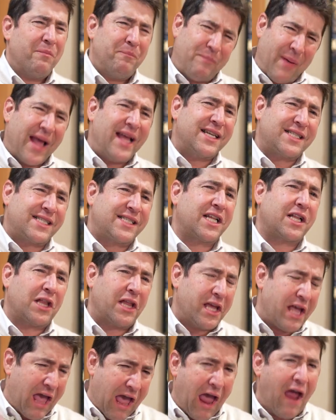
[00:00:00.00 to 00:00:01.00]

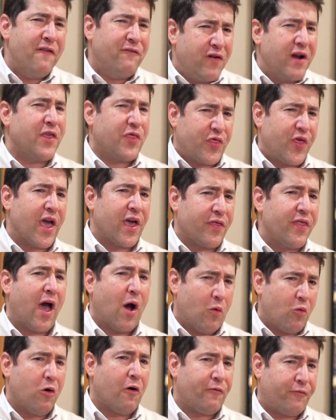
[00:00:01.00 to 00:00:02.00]
Basically, everything
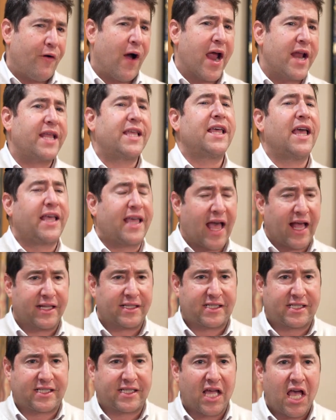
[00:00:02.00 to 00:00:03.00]
that we're fighting
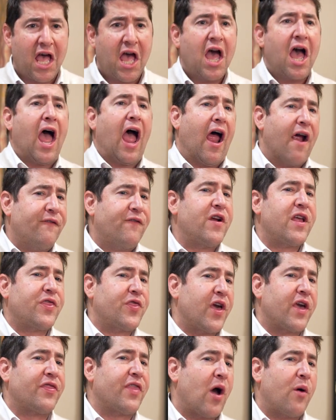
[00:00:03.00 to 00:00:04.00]
against,
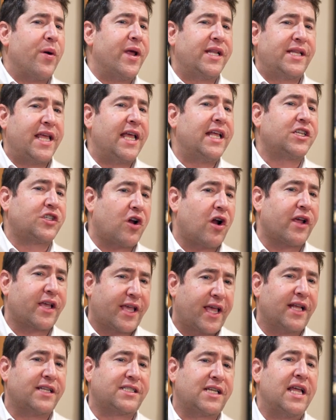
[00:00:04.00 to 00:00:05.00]
everything that we teach our
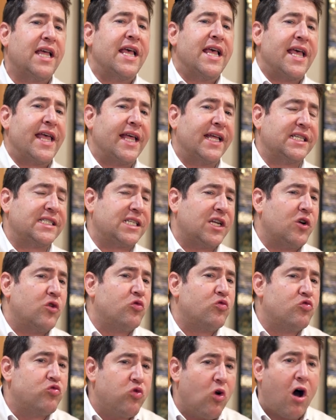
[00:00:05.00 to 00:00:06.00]
kids is
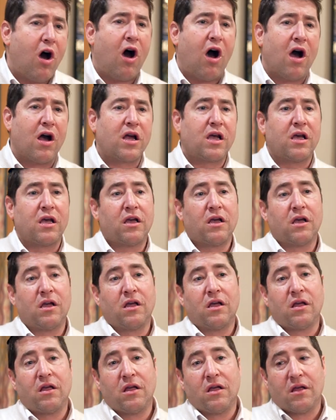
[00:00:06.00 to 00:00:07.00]
wrong,
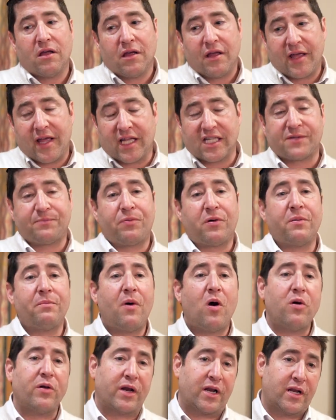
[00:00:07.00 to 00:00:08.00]
is
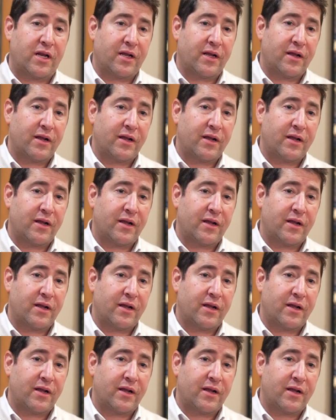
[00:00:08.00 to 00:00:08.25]
promoted.